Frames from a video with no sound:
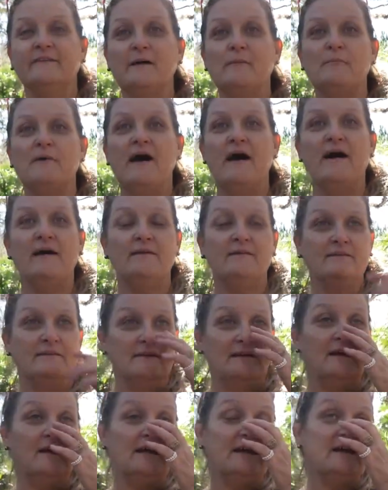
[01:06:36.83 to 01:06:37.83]
Not yeah. bad.
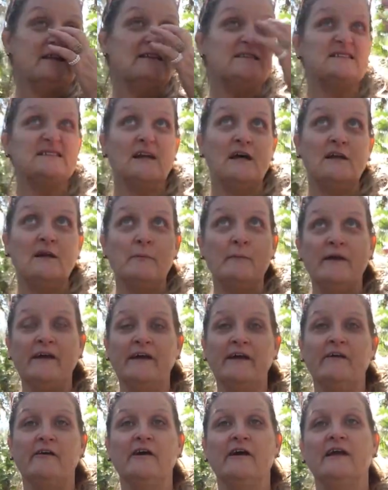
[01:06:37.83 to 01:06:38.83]
And I get the sun on my
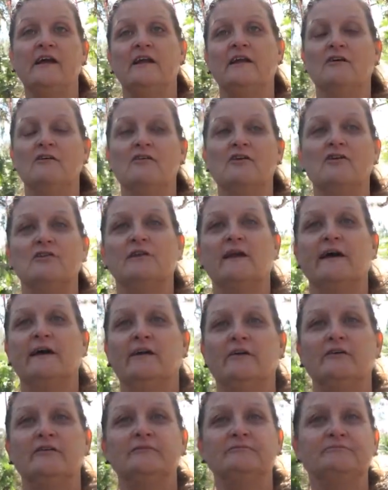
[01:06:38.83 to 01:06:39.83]
hair again, it'll go
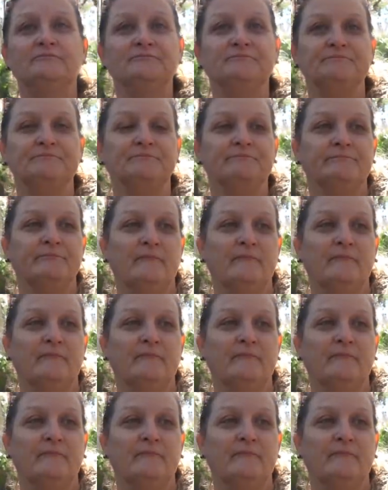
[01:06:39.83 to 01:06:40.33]
lighter. Yeah.